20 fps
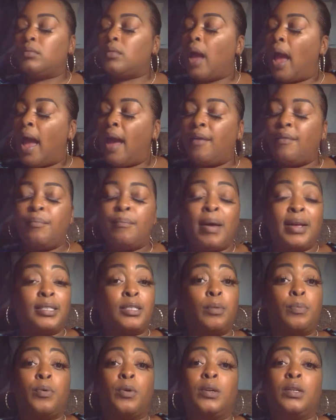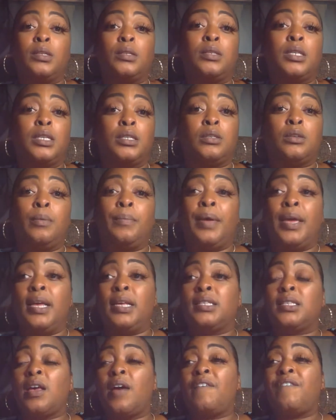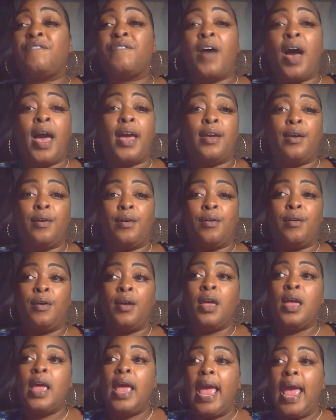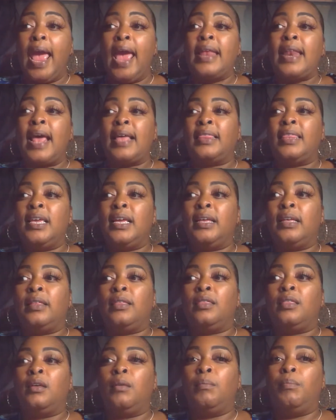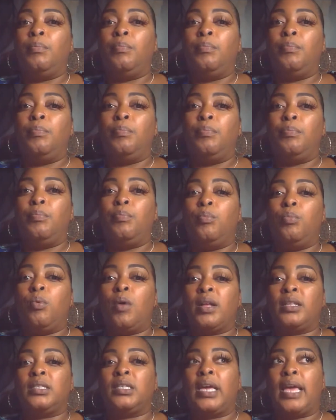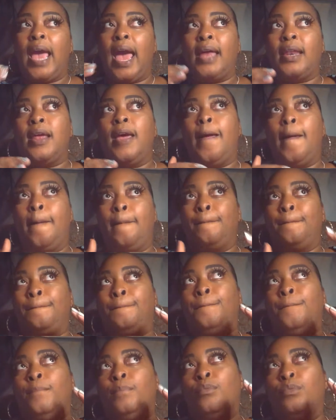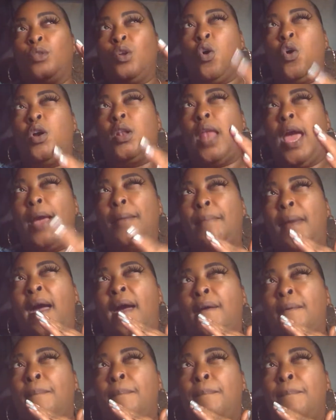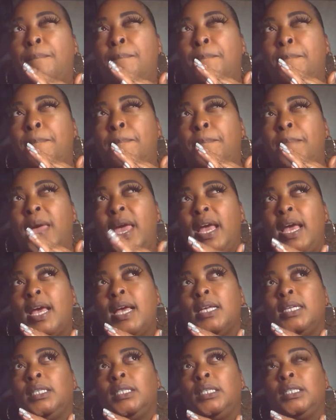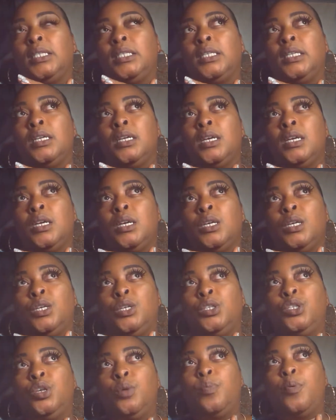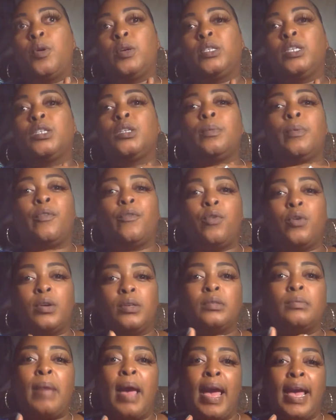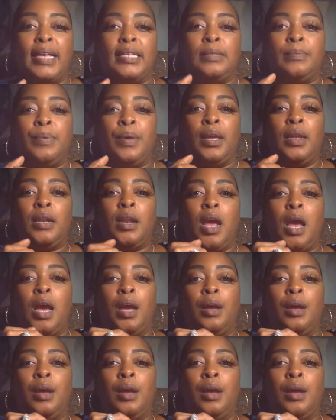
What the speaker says: My support system is fire. And I think the ones that kind of are like my biggest support system, of course, my husband,